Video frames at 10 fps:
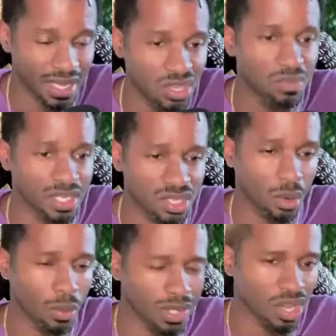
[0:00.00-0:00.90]
that you must
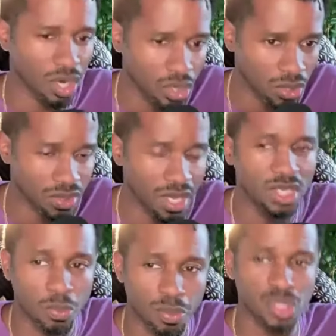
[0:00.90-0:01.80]
go into the earth
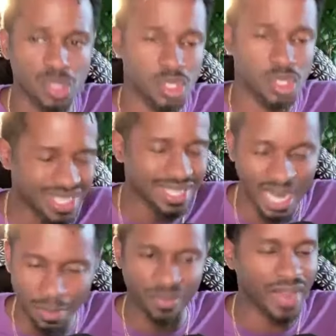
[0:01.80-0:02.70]
to produce the
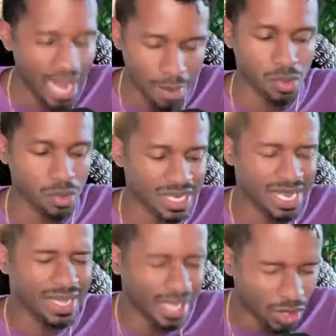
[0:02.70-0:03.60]
type of apples
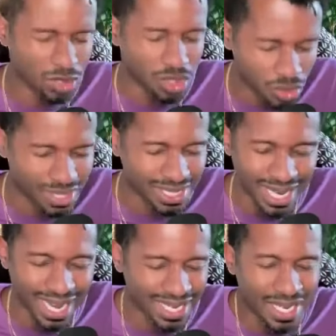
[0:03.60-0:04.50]
that are
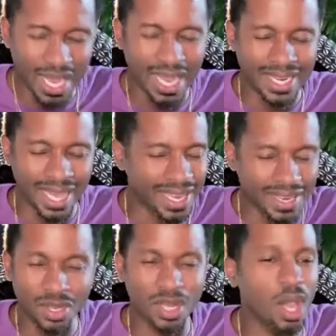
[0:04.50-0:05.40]
juicy and and
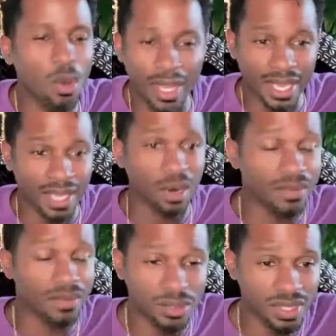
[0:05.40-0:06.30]
and glowing and
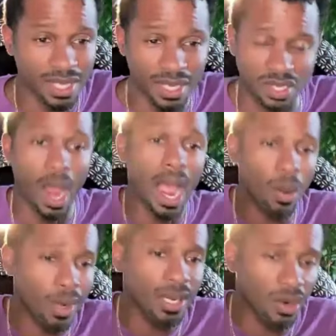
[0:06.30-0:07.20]
all of those things. So I
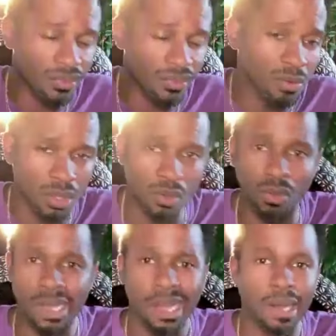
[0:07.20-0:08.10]
want to know from
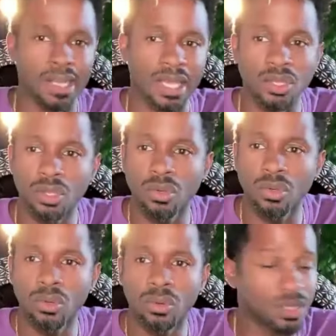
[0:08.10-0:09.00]
you can
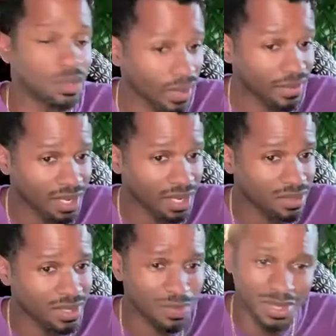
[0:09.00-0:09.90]
you, and you don't have to
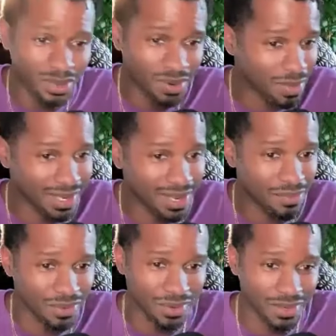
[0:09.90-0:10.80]
answer this, but you know I'm going to
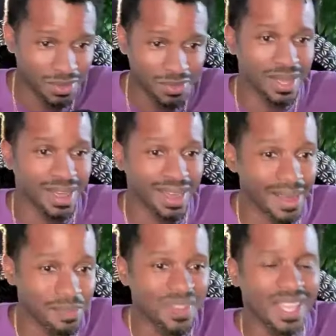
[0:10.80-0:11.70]
come for you.
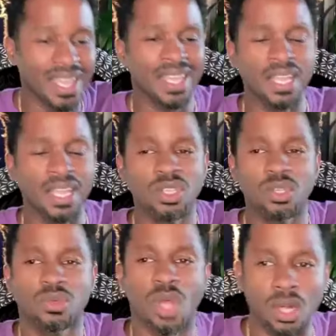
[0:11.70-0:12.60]
Um, can
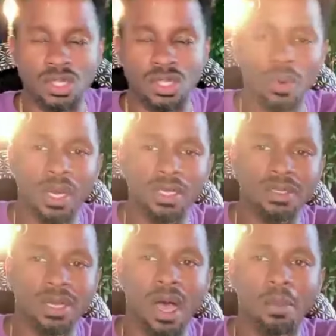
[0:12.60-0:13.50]
you talk to
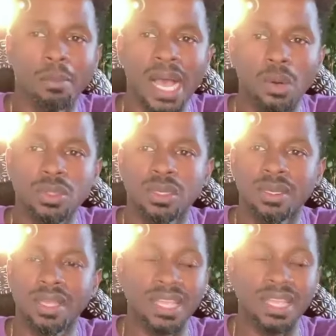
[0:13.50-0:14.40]
us about,
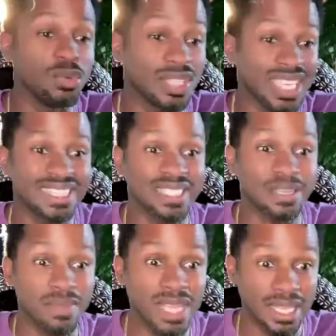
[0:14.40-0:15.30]
and you did this
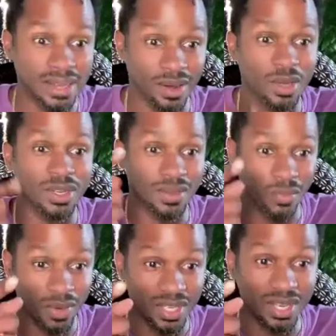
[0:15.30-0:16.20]
to me on
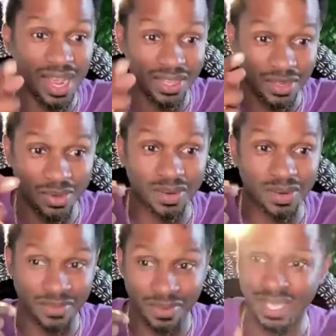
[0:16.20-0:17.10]
when you
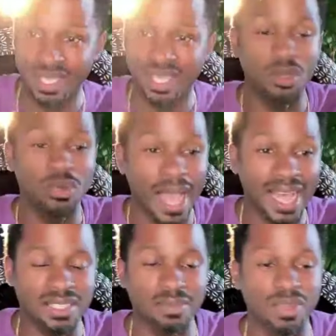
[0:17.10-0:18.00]
interviewed me. You
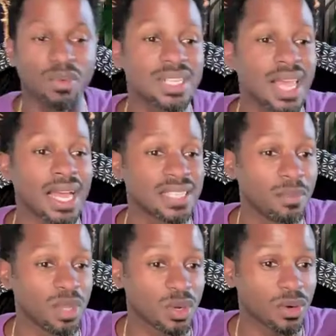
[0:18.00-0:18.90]
asked me, when's the last
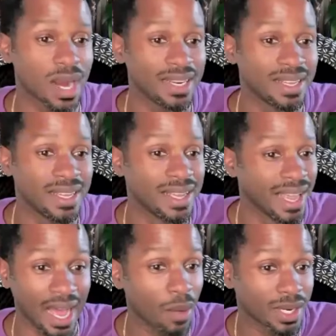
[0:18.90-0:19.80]
time you cried?
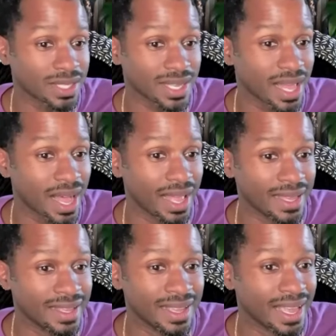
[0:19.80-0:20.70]
And I wanted to
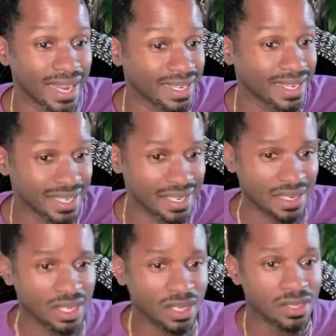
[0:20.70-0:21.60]
lie and I
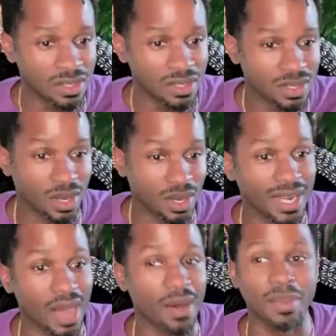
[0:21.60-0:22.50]
didn't. So
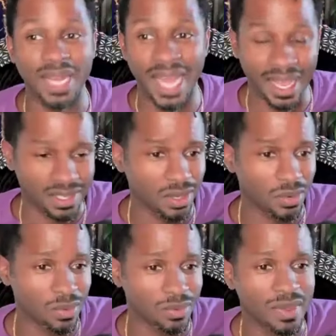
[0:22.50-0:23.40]
now I'm going to ask
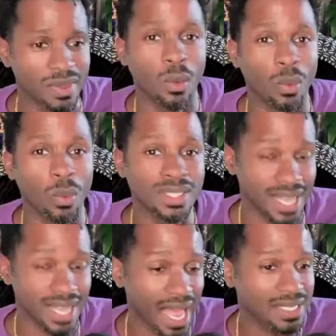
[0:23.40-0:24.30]
you, when's the
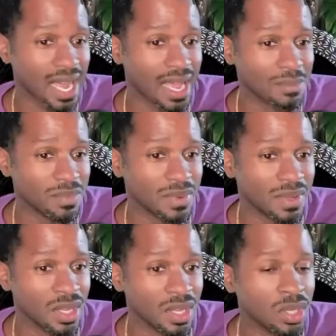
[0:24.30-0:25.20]
last time
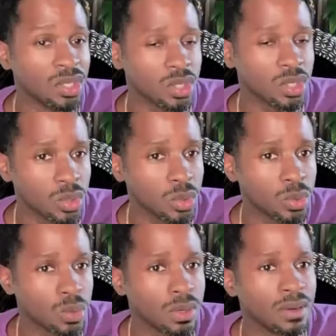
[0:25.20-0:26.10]

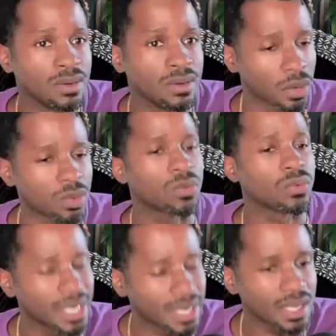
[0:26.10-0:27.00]
you felt
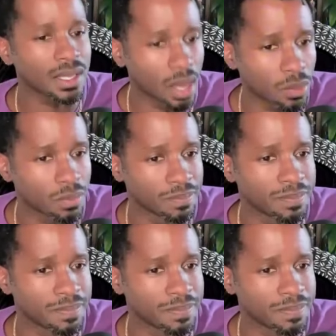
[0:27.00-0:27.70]
really low?